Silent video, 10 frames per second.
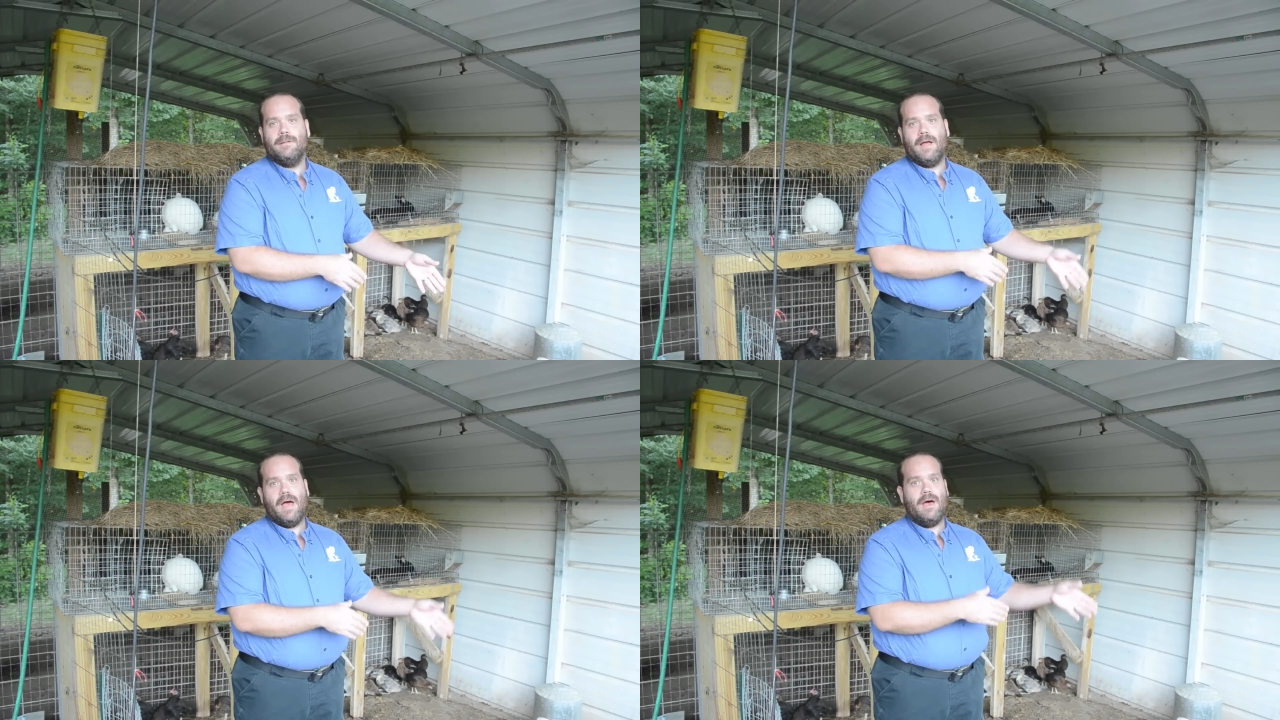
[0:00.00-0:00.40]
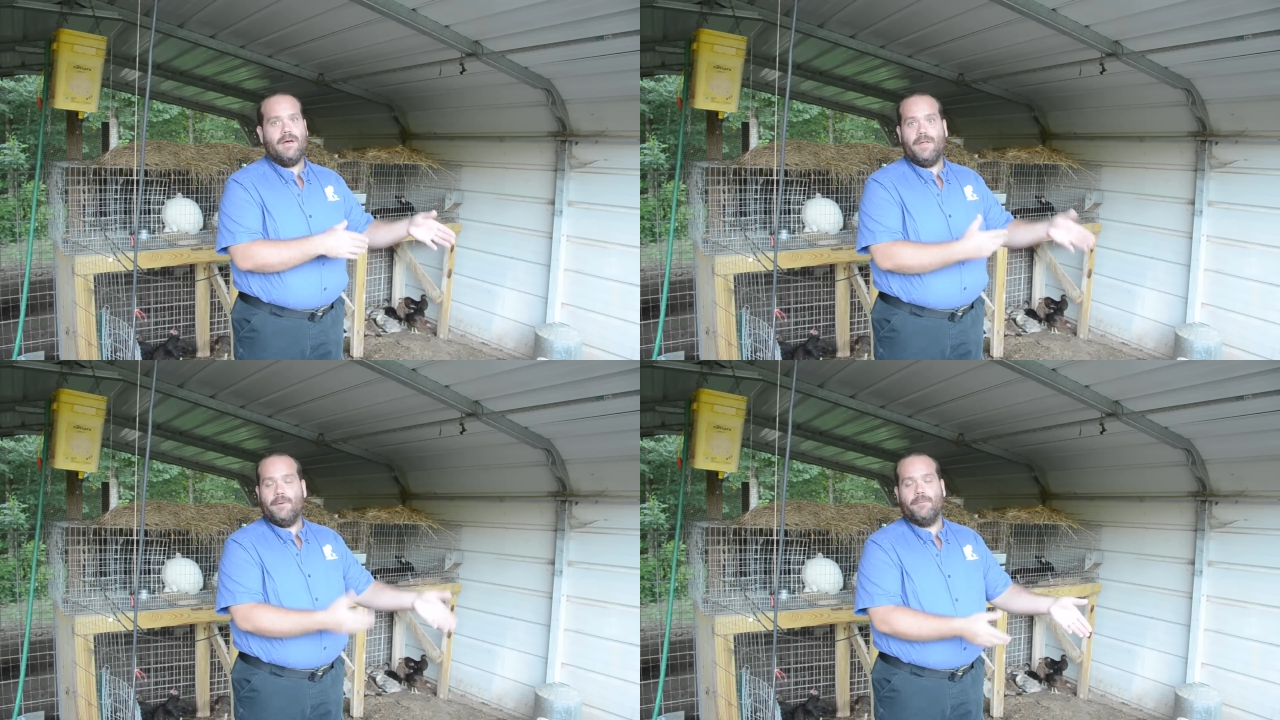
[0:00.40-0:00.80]

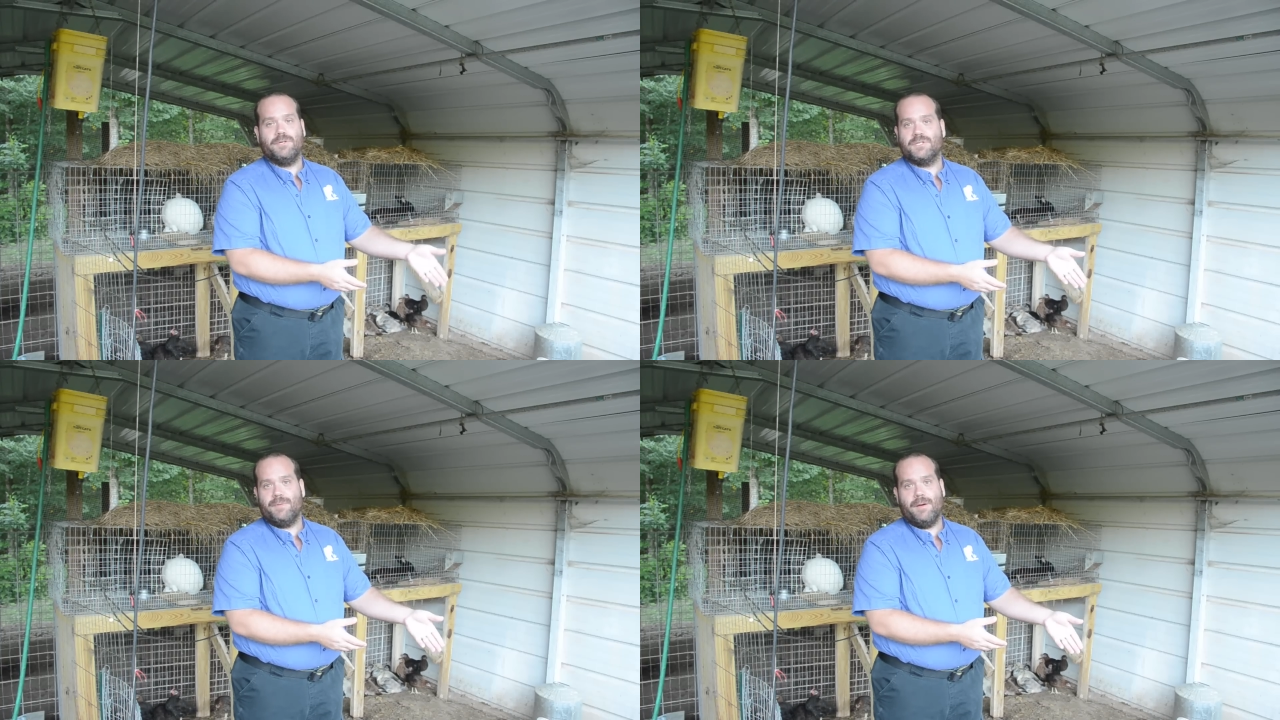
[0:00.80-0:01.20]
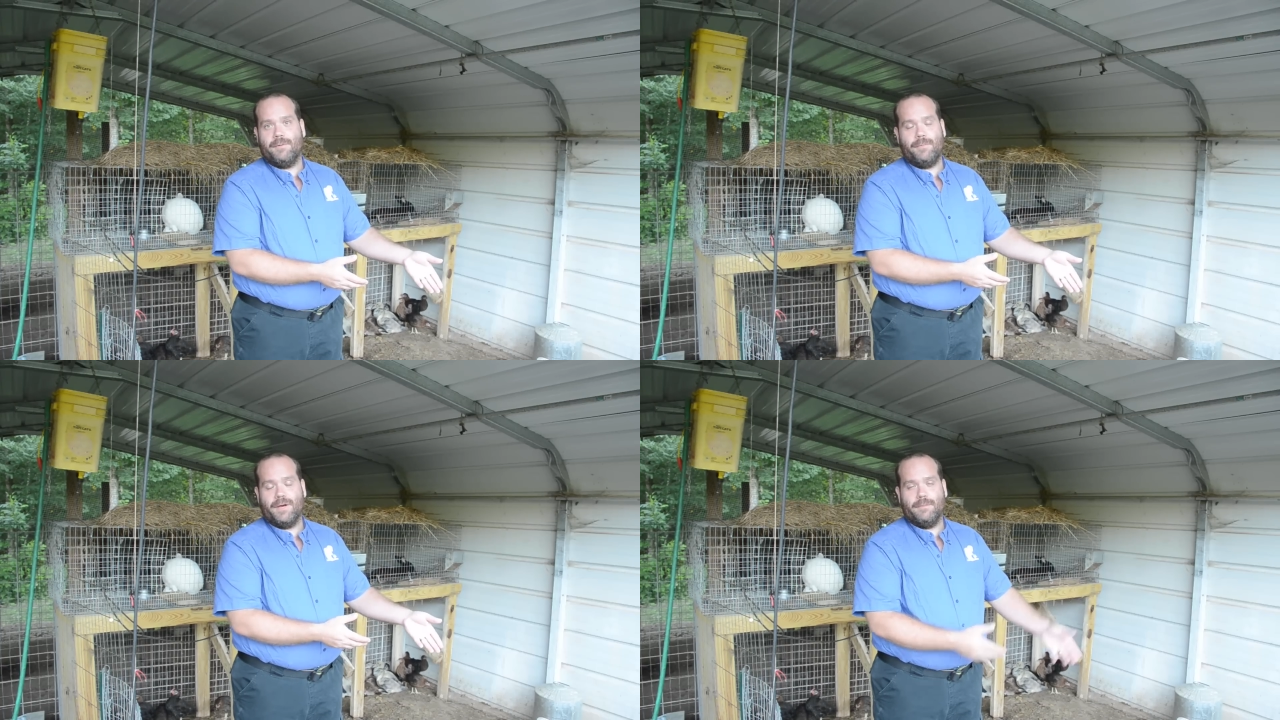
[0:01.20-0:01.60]
and then we'll just be able
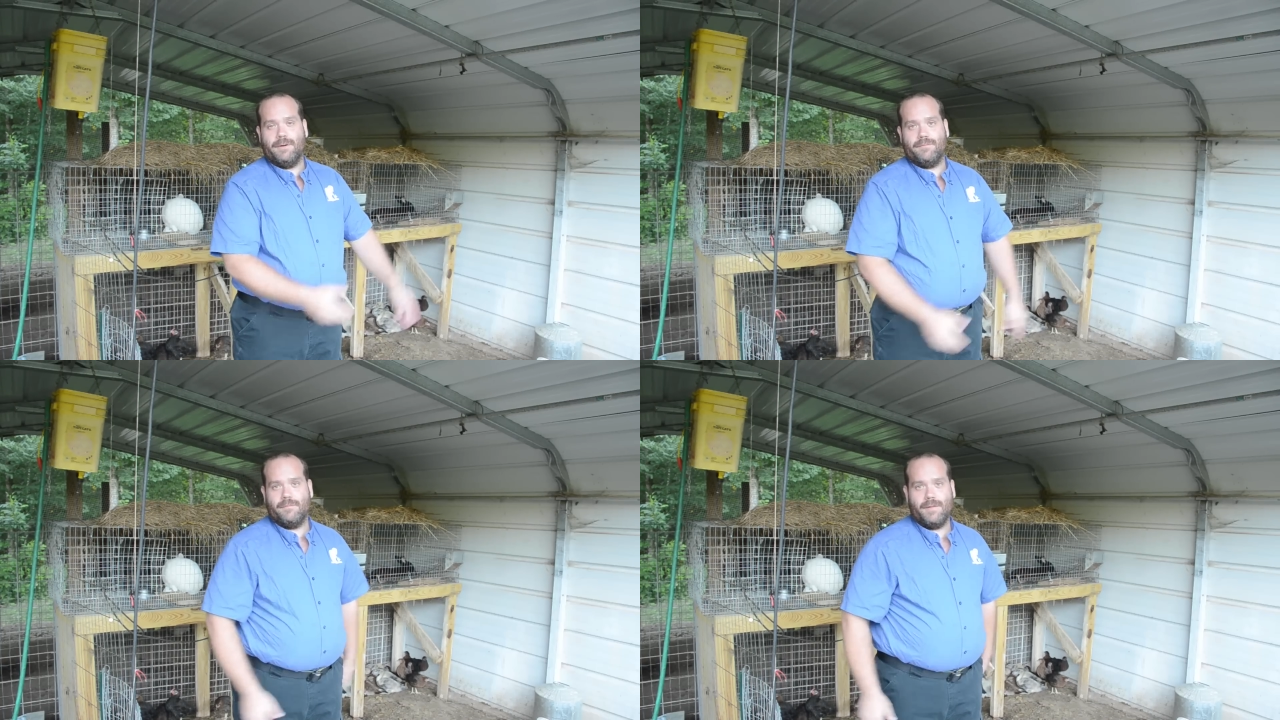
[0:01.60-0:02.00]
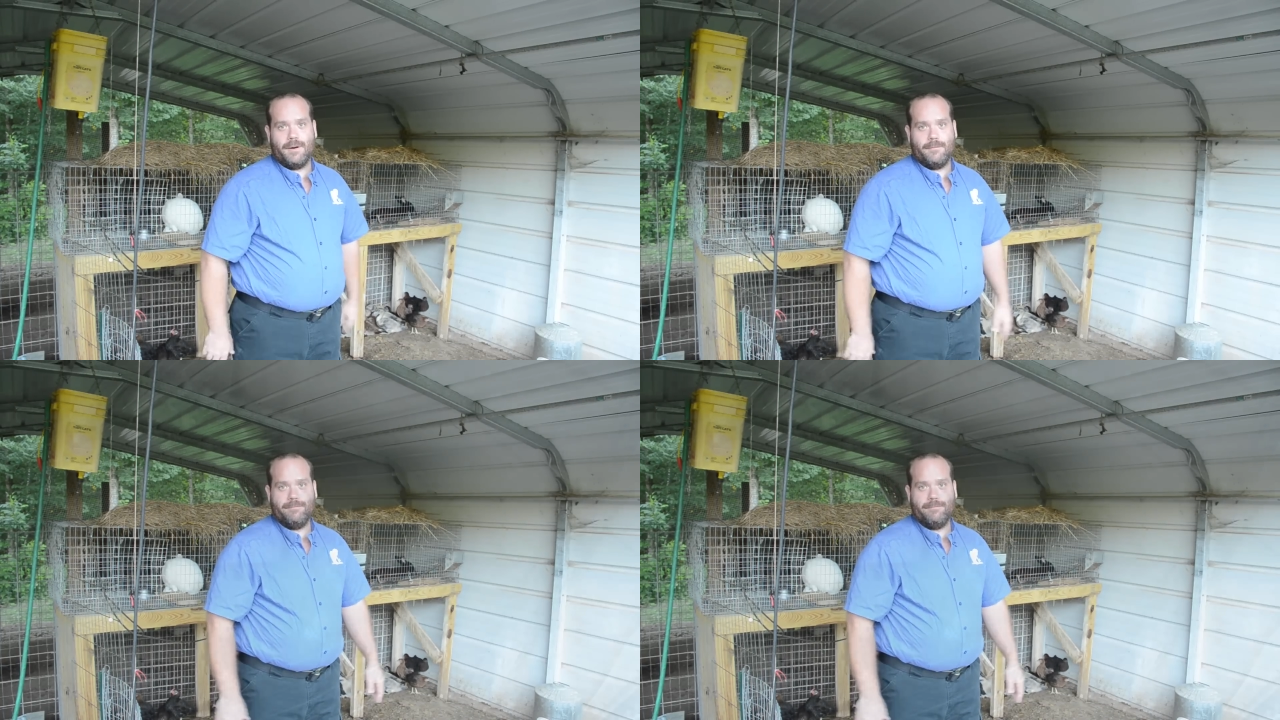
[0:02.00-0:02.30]
to pick them up from there.